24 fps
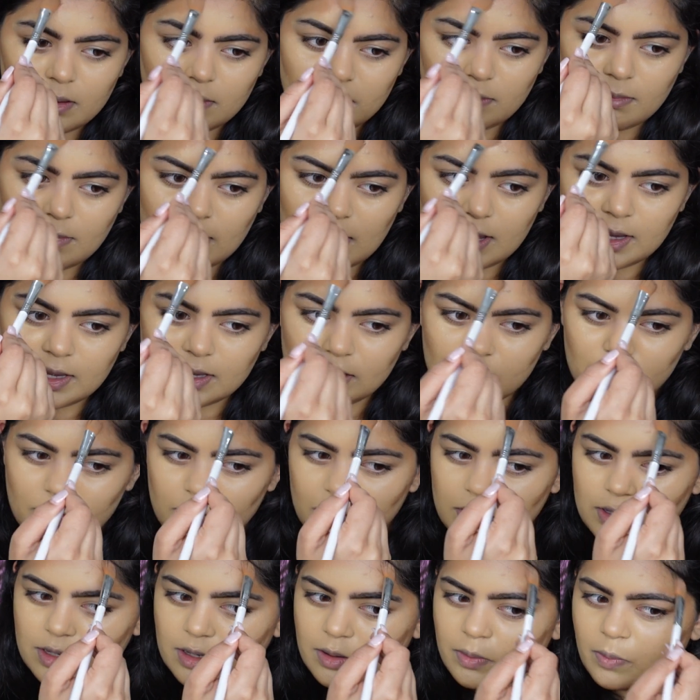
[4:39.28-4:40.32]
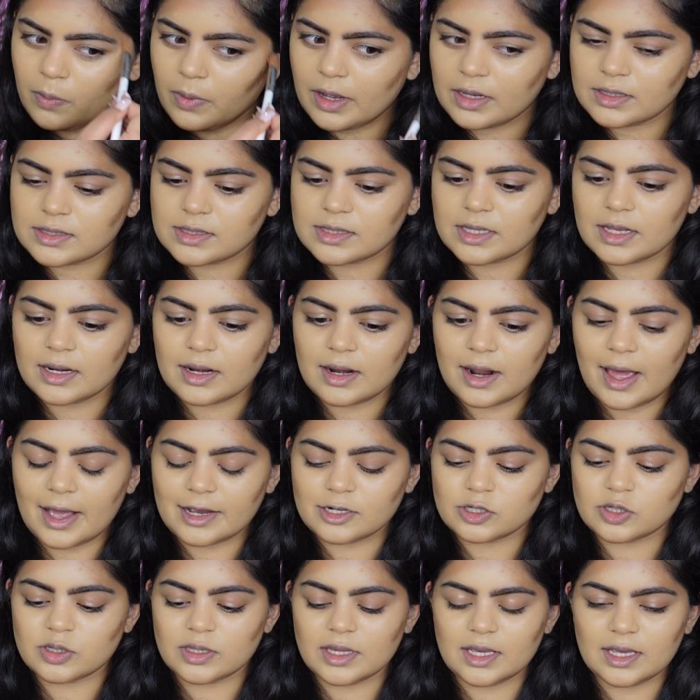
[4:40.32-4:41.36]
make it look worse than it
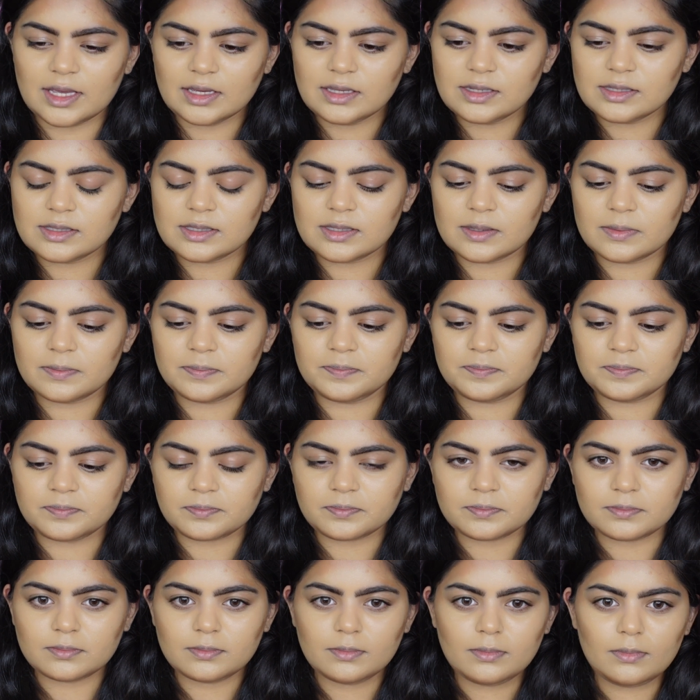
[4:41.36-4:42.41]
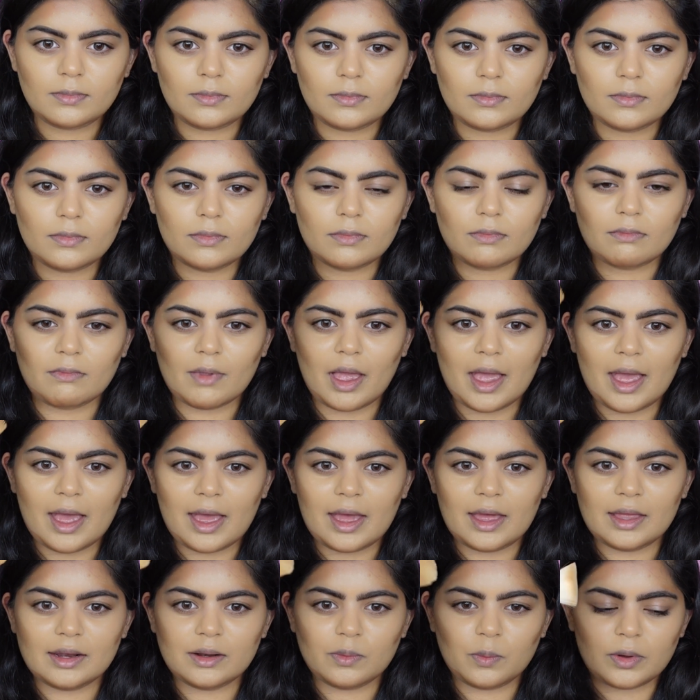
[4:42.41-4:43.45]
actually is.
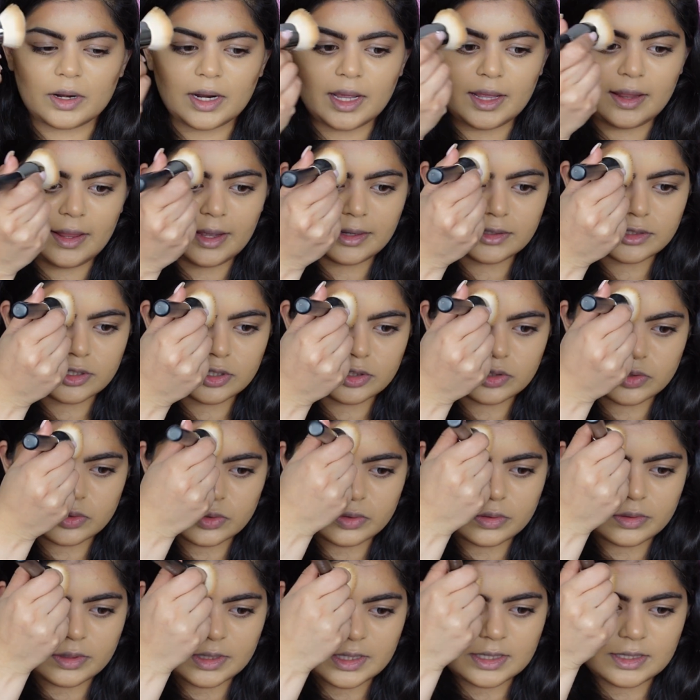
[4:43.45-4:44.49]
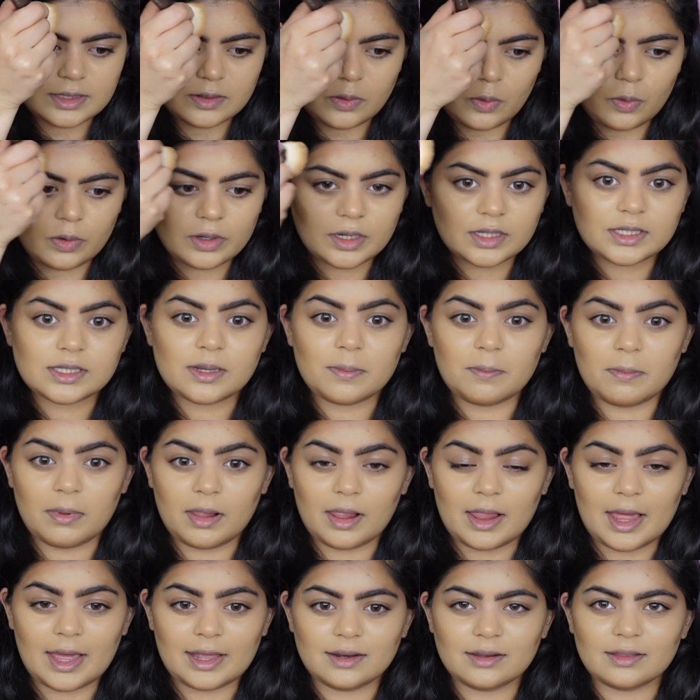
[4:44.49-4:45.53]
And what I like to do in order to
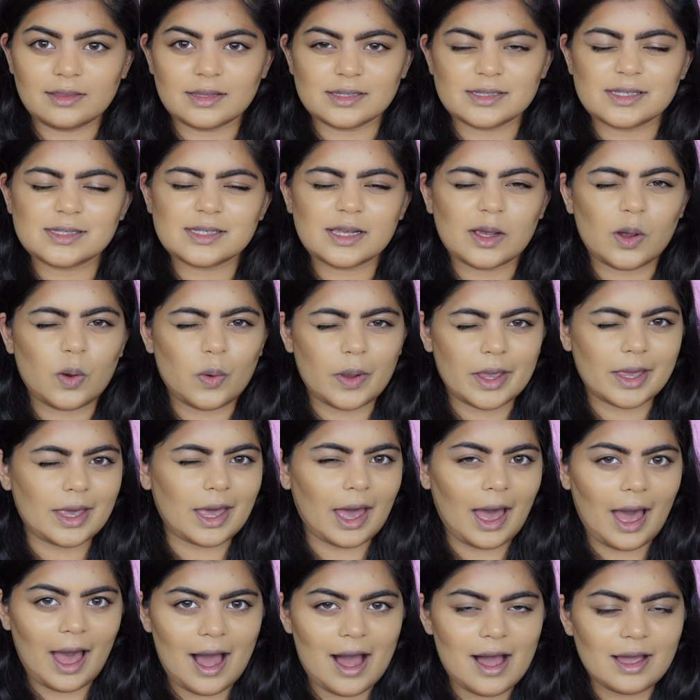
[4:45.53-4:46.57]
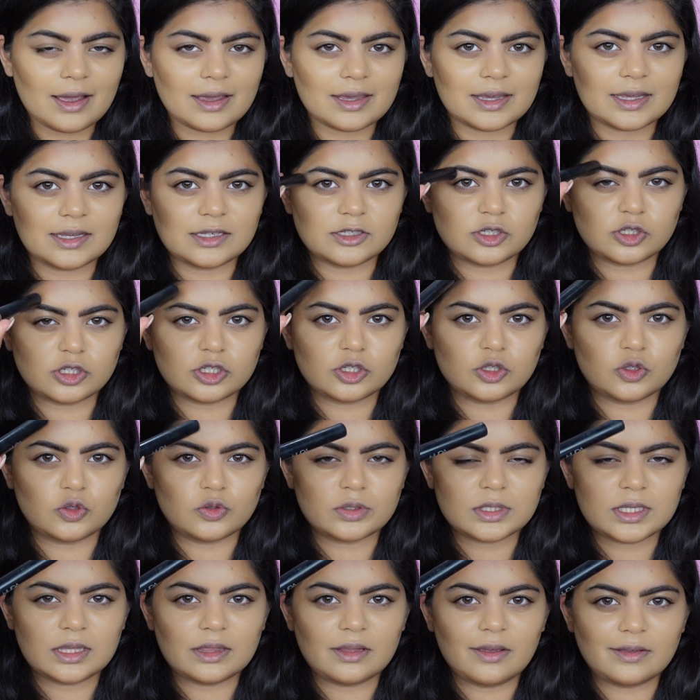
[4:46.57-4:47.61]
blend, this is a quick hack, is just
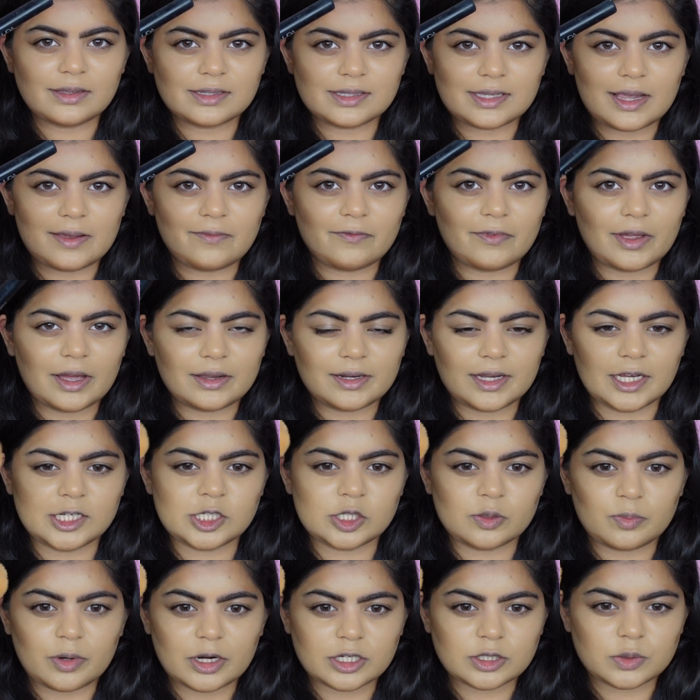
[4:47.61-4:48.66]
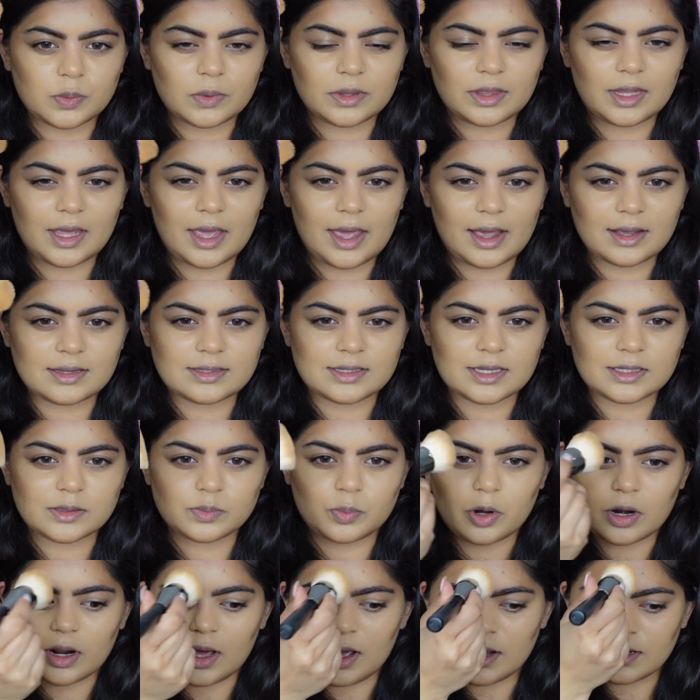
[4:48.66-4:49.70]
using that same foundation brush with the excess
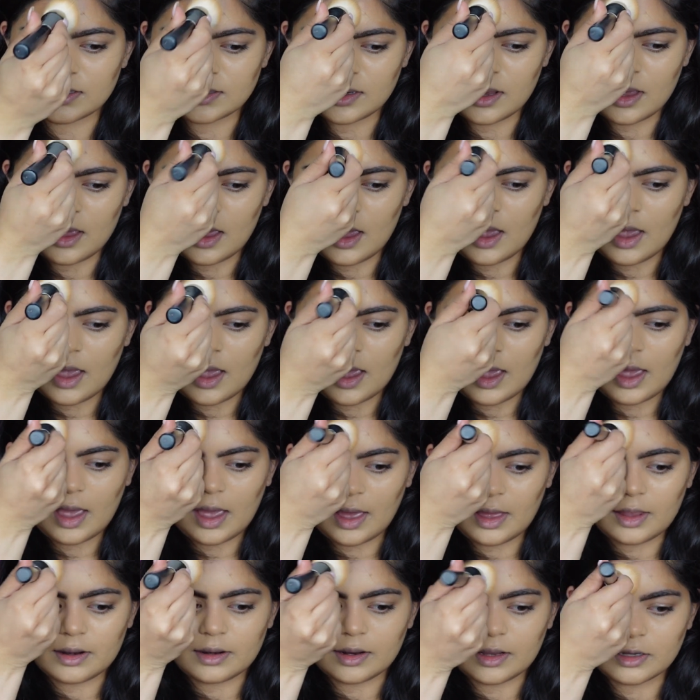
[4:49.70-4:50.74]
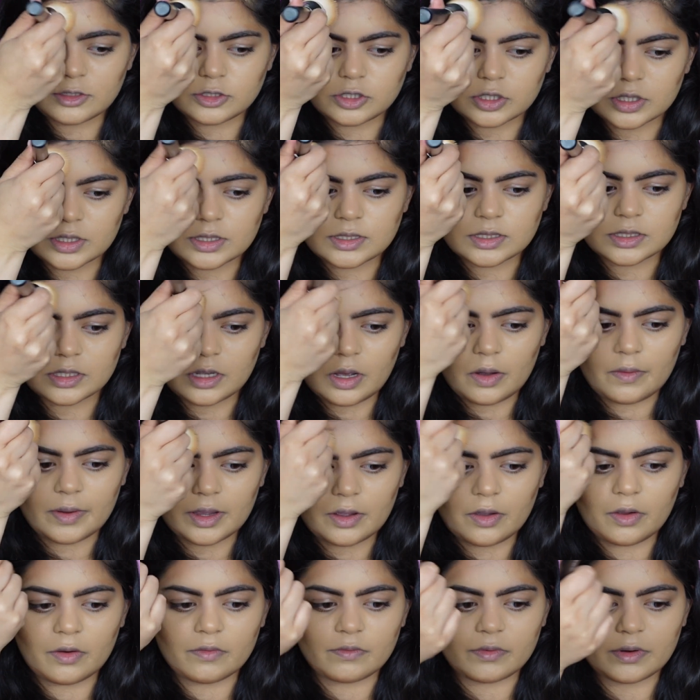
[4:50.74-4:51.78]
product and just
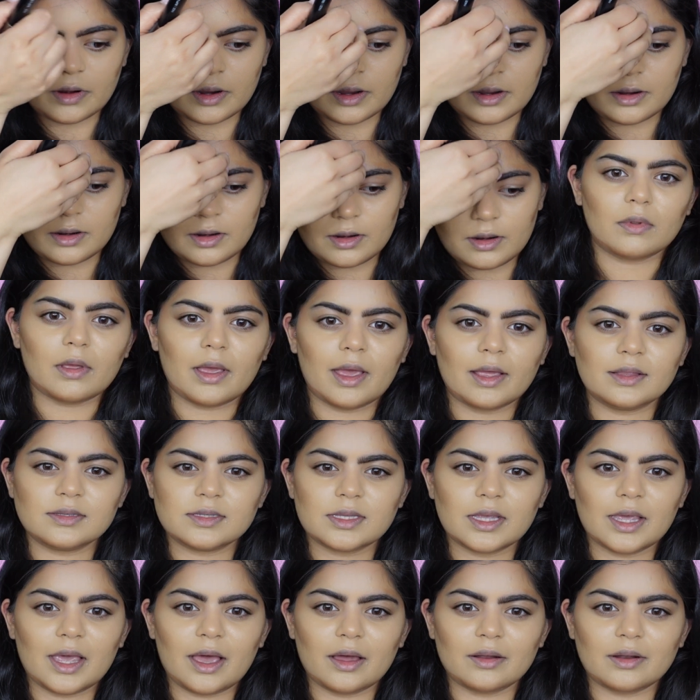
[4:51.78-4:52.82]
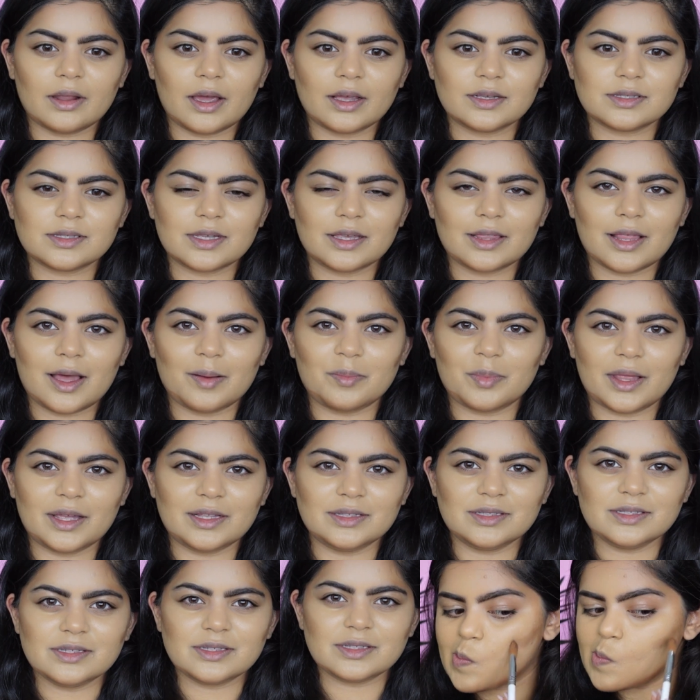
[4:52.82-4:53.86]
going over it. And see how nicely that
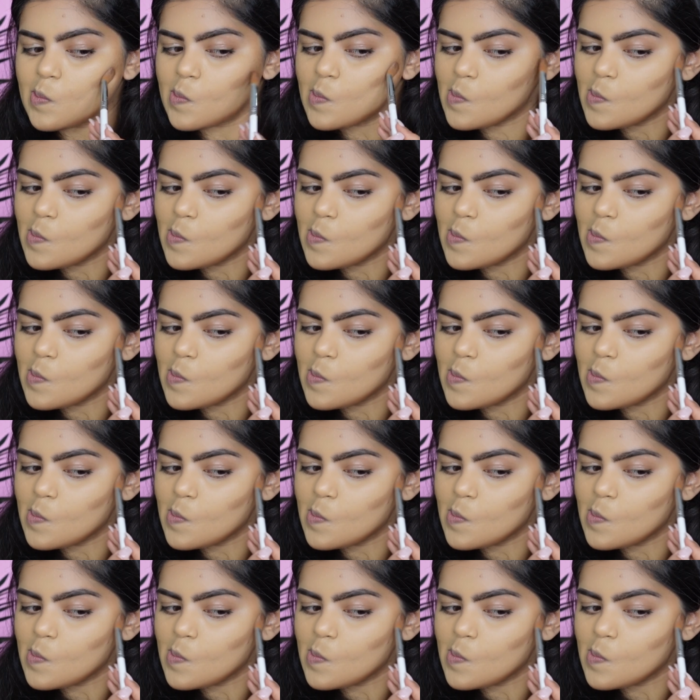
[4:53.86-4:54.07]
blends?